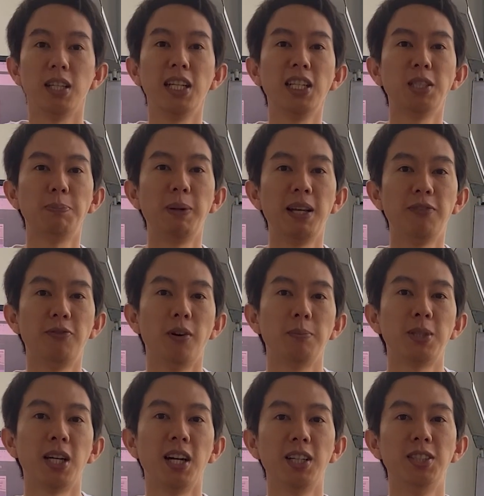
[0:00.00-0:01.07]
Each platform
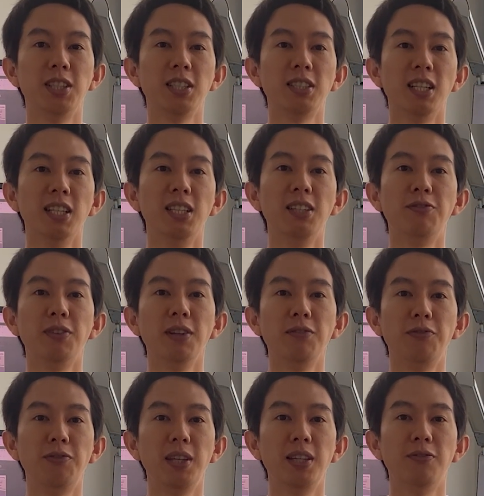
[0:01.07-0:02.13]
charges a
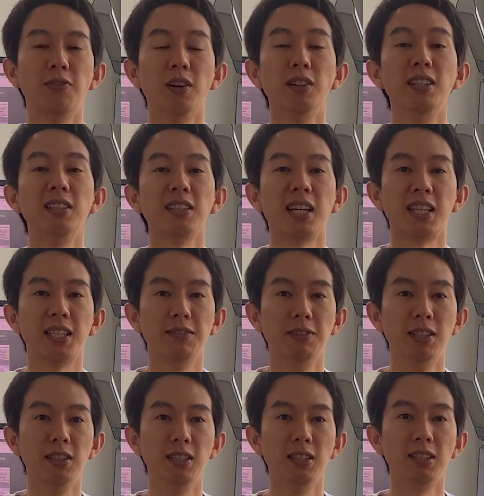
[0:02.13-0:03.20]
different fee for these
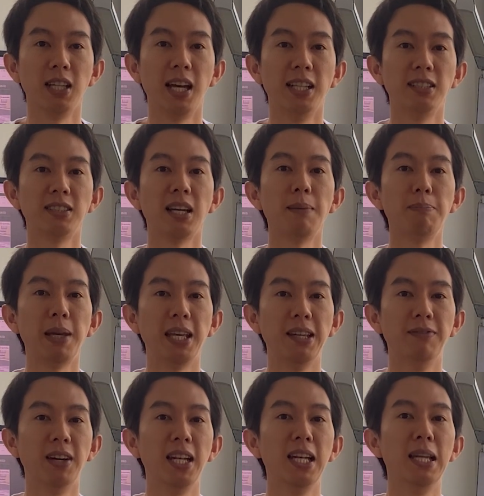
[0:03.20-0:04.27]
activities, and some may
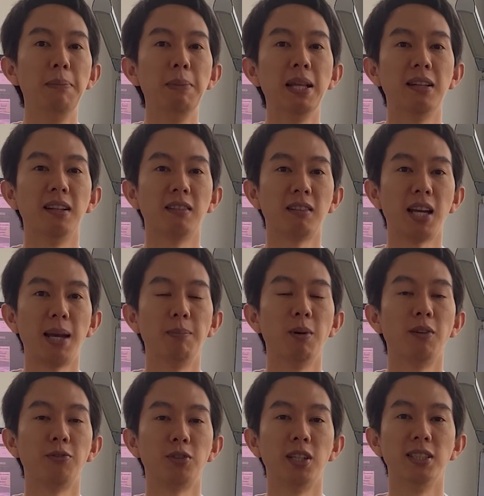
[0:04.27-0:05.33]
even limit the type
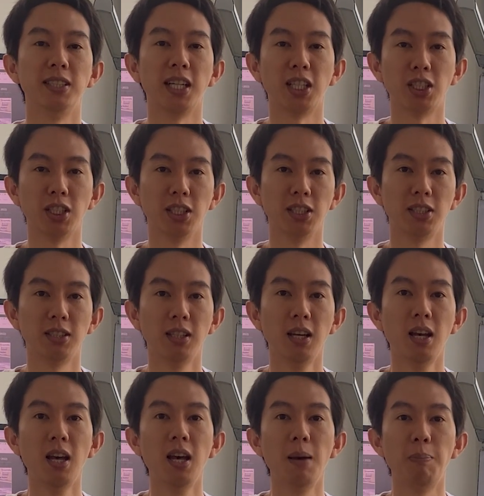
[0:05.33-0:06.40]
of transactions.
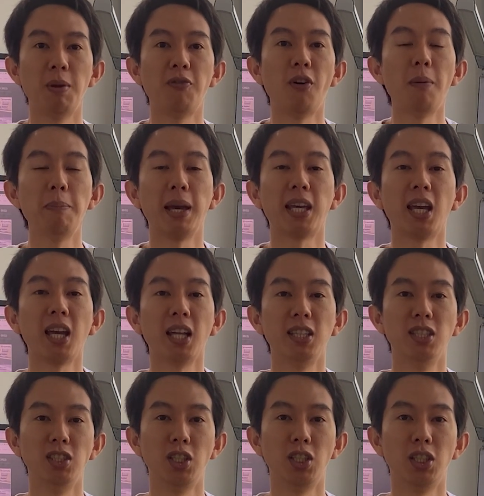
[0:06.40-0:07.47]
Before making a
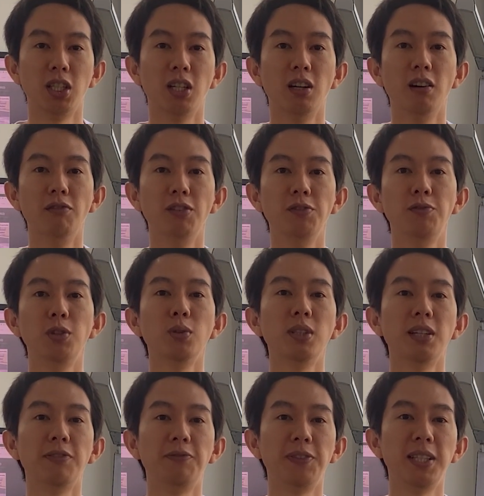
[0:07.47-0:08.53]
decision, review
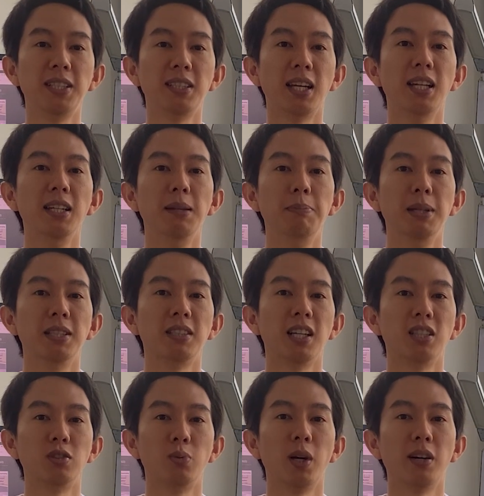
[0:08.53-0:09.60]
the fees and limits
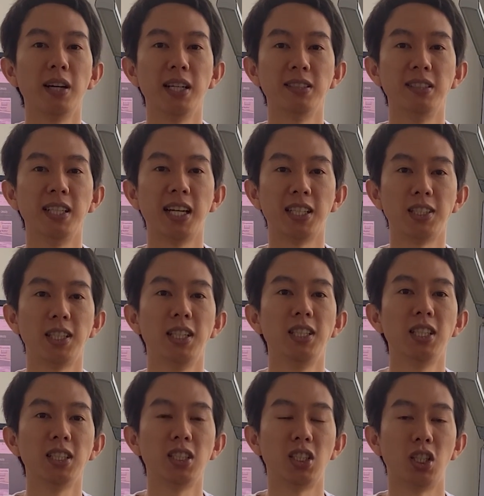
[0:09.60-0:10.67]
as well as the
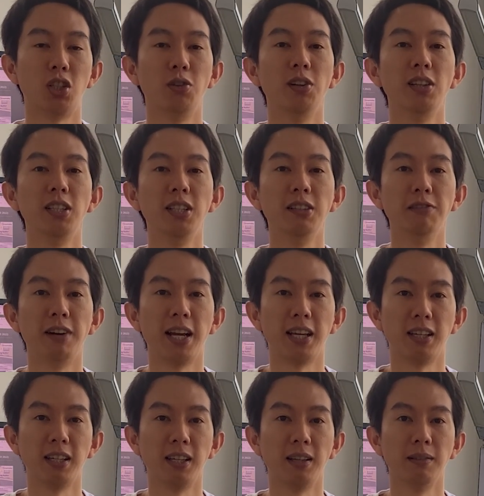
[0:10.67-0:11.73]
exchange's security
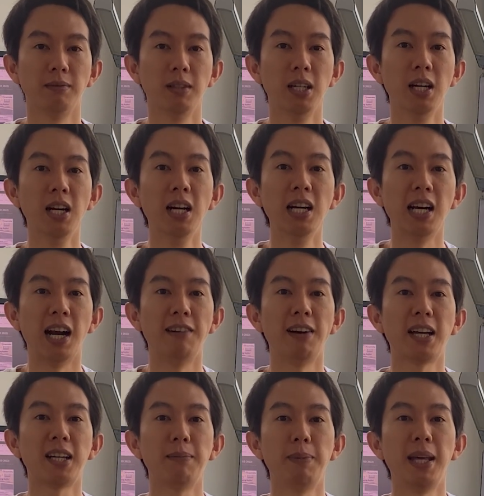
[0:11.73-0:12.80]
ranking. I
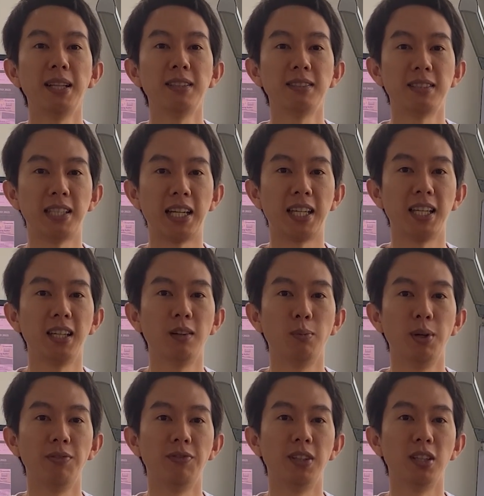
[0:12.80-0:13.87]
recommend sticking
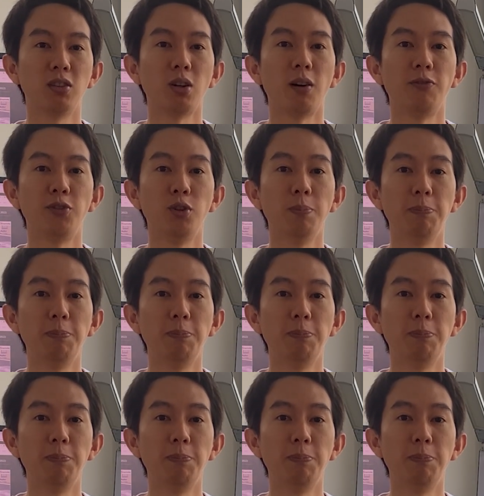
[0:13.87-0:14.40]
with the top few